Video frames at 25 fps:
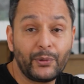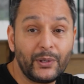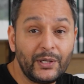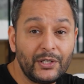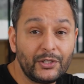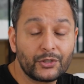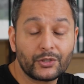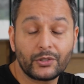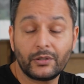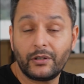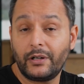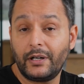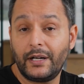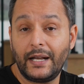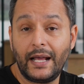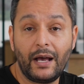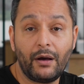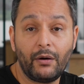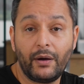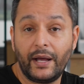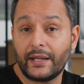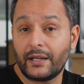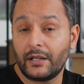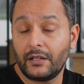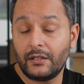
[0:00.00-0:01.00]
pretty sure
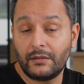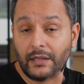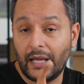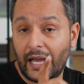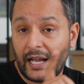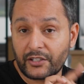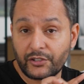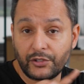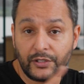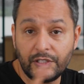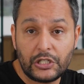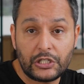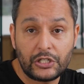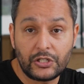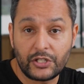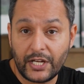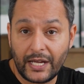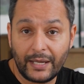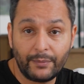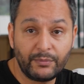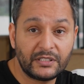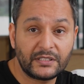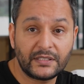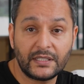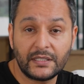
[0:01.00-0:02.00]
now I could actually
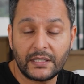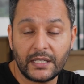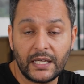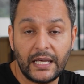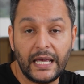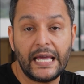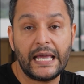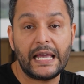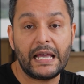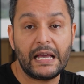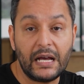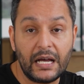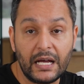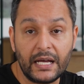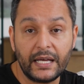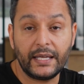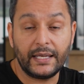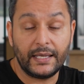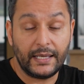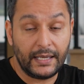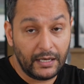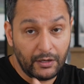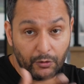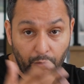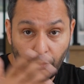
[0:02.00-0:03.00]
jam this into AI
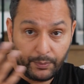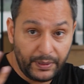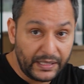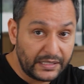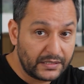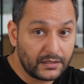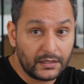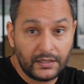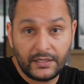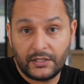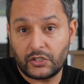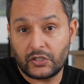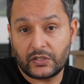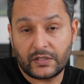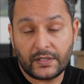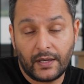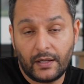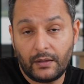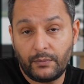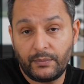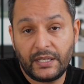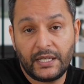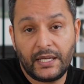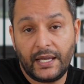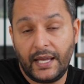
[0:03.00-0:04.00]
and it will basically just
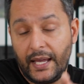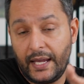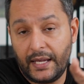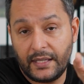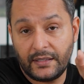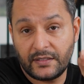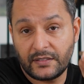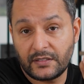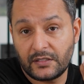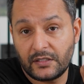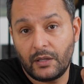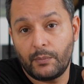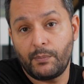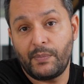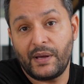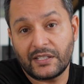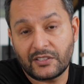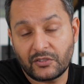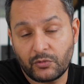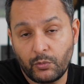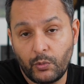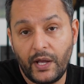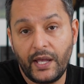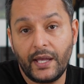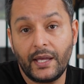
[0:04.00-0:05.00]
tell me, hey, this is the
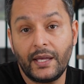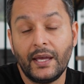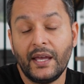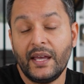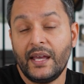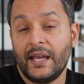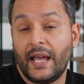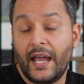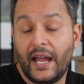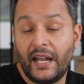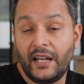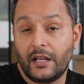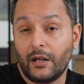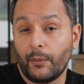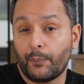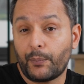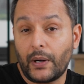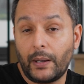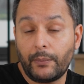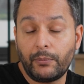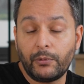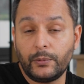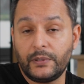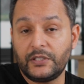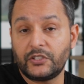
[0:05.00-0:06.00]
best way. And it could
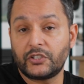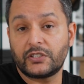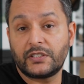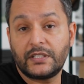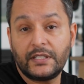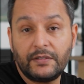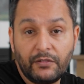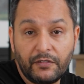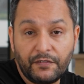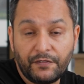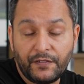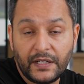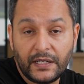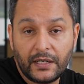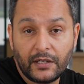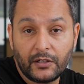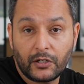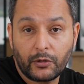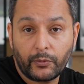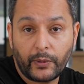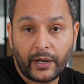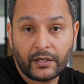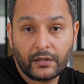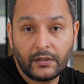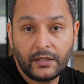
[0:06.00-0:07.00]
probably just even feed it
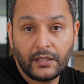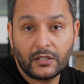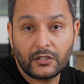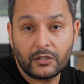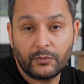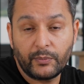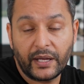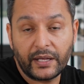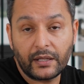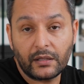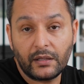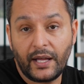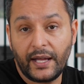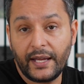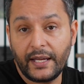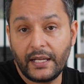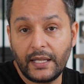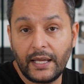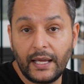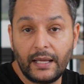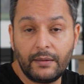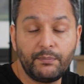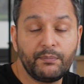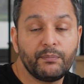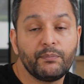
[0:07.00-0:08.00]
directly to my
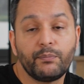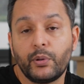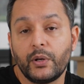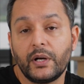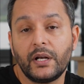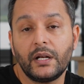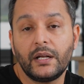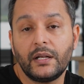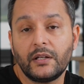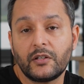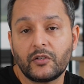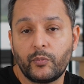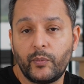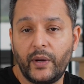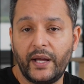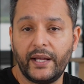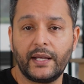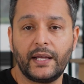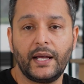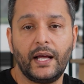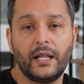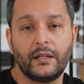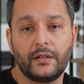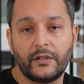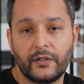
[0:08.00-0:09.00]
client and put it into my
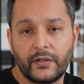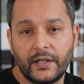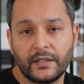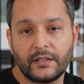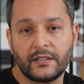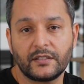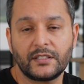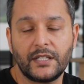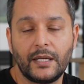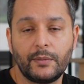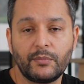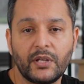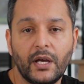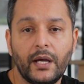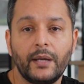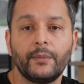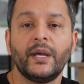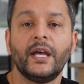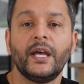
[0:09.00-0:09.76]
calendar at the same time.